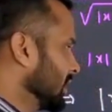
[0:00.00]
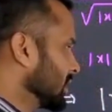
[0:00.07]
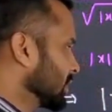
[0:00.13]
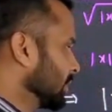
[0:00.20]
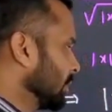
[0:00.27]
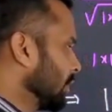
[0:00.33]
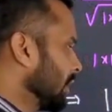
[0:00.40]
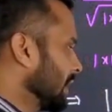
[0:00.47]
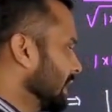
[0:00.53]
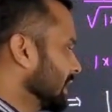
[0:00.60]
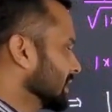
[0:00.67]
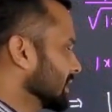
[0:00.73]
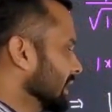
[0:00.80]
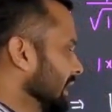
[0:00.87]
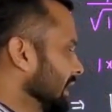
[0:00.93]
this mod
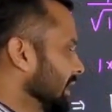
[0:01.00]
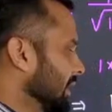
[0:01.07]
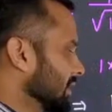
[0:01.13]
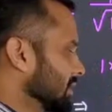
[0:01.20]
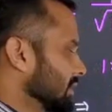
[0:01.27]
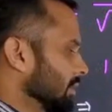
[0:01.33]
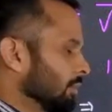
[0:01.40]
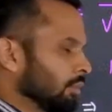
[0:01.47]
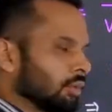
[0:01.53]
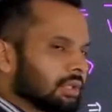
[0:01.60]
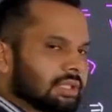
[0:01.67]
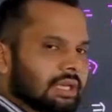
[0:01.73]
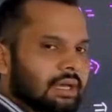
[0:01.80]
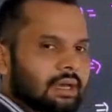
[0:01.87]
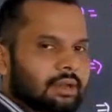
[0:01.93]
x and x
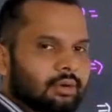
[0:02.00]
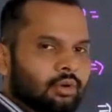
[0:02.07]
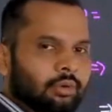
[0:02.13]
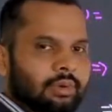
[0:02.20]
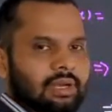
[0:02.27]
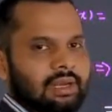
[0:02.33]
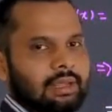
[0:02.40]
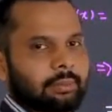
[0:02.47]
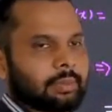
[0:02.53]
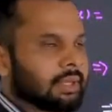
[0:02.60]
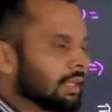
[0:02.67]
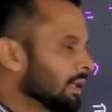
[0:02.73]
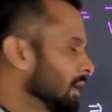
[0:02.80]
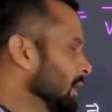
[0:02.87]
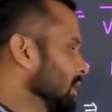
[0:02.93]
both are
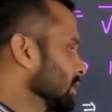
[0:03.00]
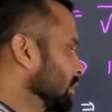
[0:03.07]
overlapping.